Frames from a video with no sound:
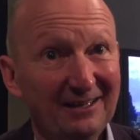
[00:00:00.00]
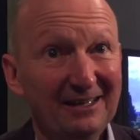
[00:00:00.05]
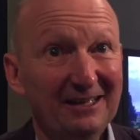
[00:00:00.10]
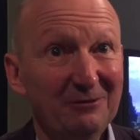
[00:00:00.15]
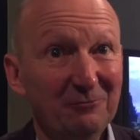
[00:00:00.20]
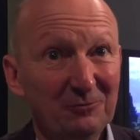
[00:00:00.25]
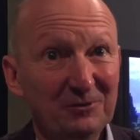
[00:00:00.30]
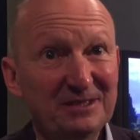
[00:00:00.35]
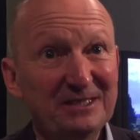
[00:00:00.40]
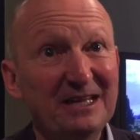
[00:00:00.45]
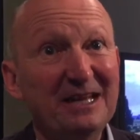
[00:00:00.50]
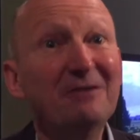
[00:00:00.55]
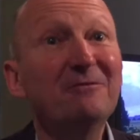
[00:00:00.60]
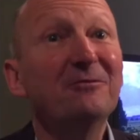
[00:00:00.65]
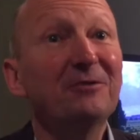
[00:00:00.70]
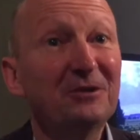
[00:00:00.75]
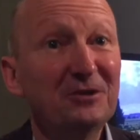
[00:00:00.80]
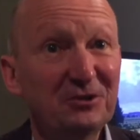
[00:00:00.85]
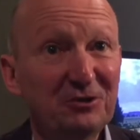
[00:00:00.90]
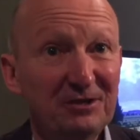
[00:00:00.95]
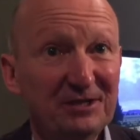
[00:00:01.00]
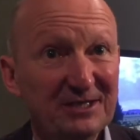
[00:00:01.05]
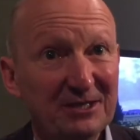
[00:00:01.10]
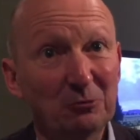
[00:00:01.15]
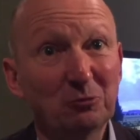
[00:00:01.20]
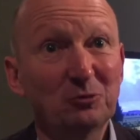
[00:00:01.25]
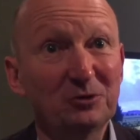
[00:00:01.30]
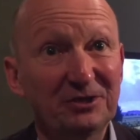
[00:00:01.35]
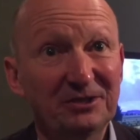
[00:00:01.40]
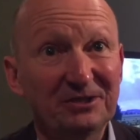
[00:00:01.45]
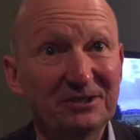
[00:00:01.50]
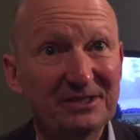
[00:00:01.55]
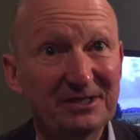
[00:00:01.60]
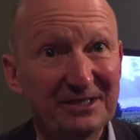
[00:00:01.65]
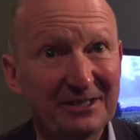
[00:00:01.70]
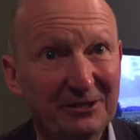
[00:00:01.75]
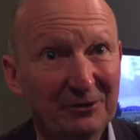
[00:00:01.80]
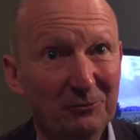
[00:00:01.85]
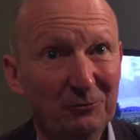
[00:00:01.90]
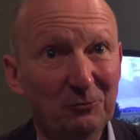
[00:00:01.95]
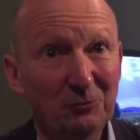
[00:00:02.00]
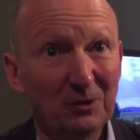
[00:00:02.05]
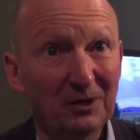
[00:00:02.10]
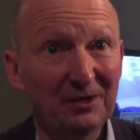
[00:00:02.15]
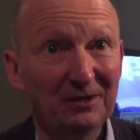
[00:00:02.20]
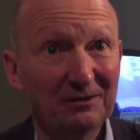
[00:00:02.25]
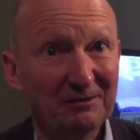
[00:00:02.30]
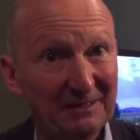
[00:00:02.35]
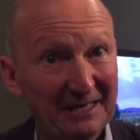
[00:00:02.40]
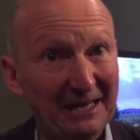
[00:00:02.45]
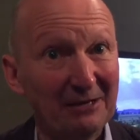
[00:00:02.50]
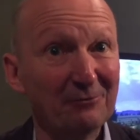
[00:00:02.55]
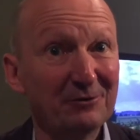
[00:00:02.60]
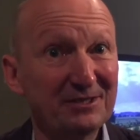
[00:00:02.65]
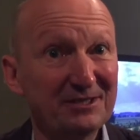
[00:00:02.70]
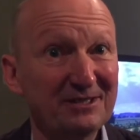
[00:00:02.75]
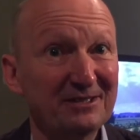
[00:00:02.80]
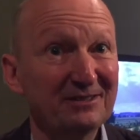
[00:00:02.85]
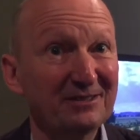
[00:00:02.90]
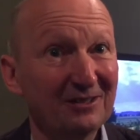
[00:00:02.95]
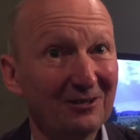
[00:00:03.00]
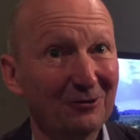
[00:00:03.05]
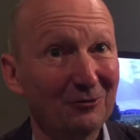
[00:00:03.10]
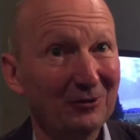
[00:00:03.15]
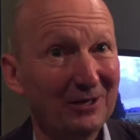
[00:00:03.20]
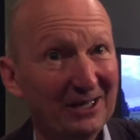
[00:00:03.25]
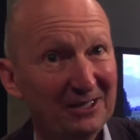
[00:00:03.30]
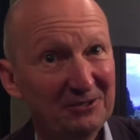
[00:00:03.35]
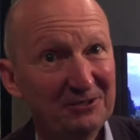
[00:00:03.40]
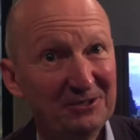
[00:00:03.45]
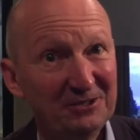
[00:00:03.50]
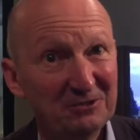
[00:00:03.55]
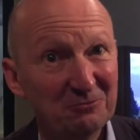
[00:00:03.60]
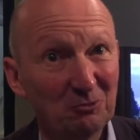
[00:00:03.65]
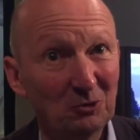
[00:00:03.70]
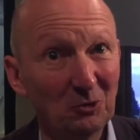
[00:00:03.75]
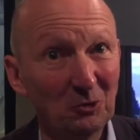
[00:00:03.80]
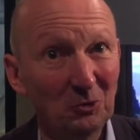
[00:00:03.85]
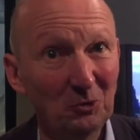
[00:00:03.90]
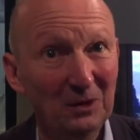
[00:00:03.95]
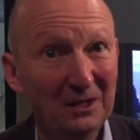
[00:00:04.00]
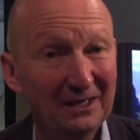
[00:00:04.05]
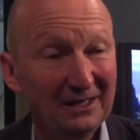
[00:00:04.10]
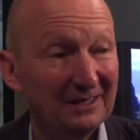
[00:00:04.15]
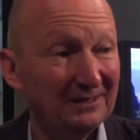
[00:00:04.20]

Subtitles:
it was infantry soldiers who were garrisoned along Hadrian's Wall.